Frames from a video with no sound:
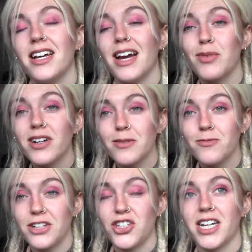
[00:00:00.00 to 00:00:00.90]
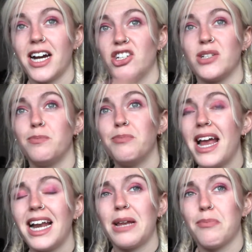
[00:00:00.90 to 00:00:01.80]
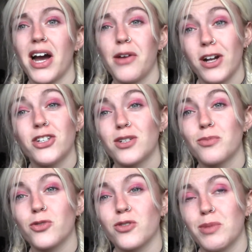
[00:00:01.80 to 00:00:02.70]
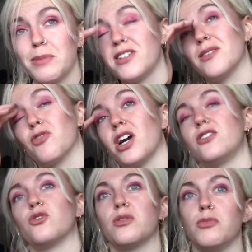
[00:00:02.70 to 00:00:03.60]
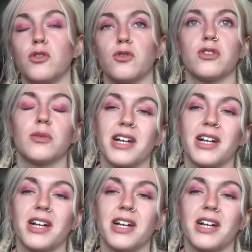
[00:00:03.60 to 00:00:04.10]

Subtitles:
because I'm veggie, I just mainly buy vegetables, maybe some rice or some noodles or something like